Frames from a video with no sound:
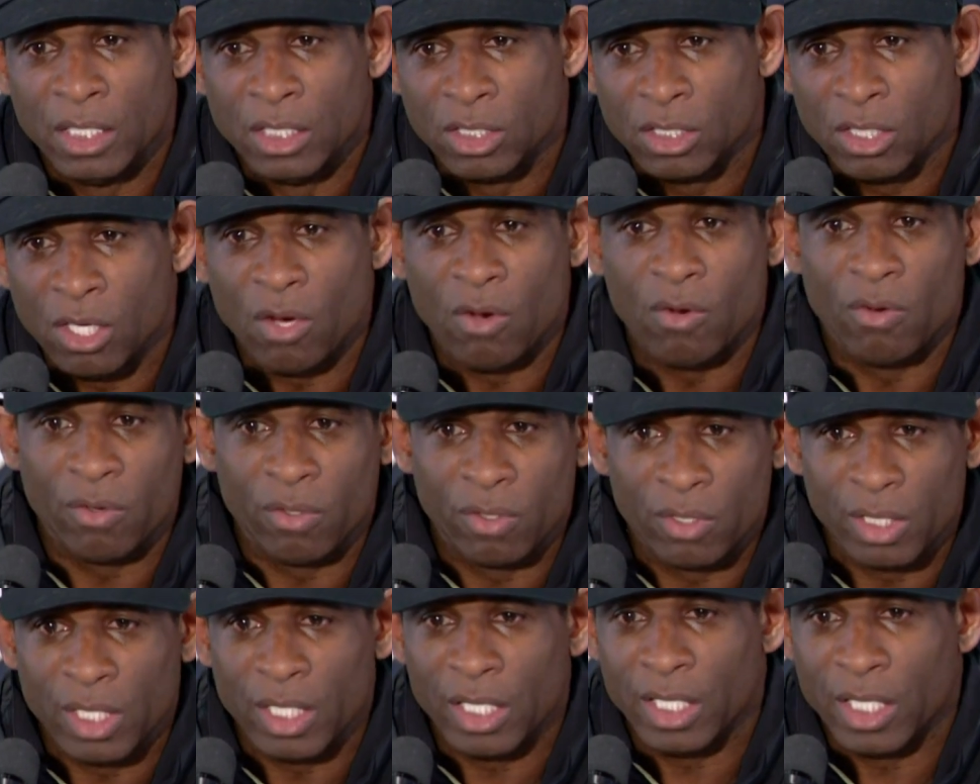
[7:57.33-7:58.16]
So
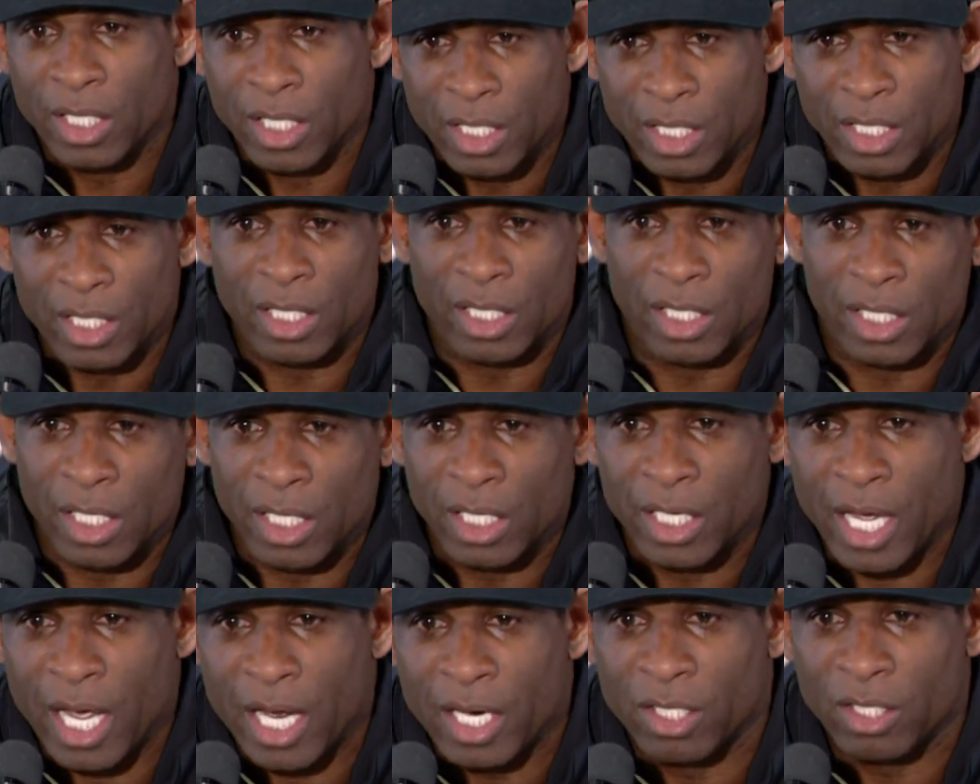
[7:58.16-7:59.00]

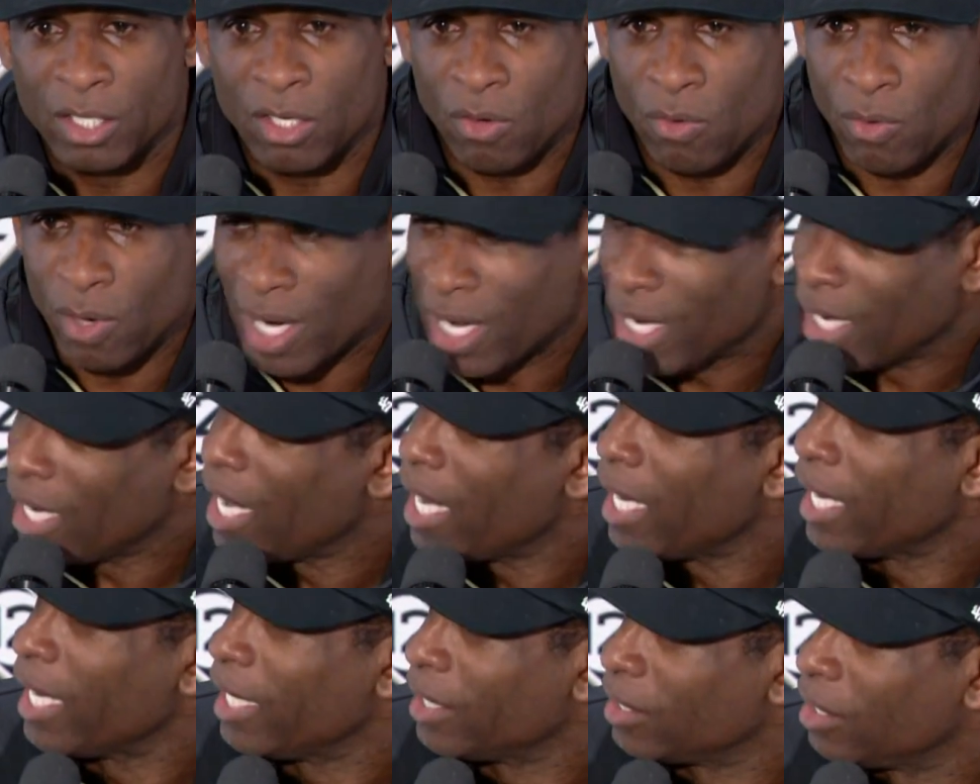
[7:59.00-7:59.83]
you kind of know what I
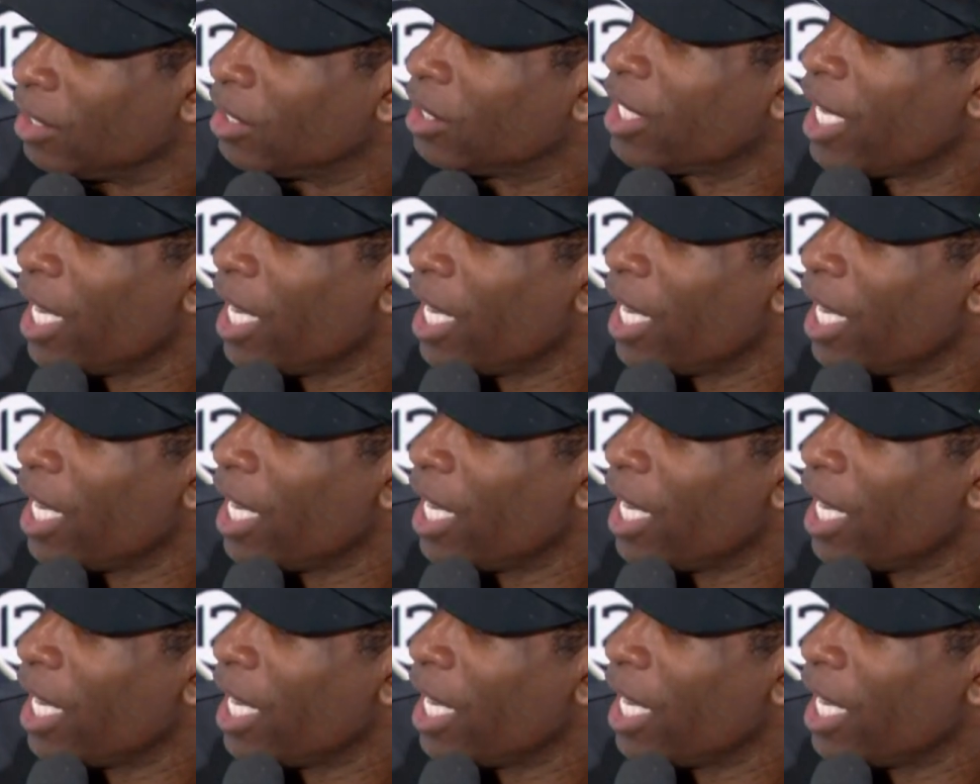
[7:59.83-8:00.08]
like as a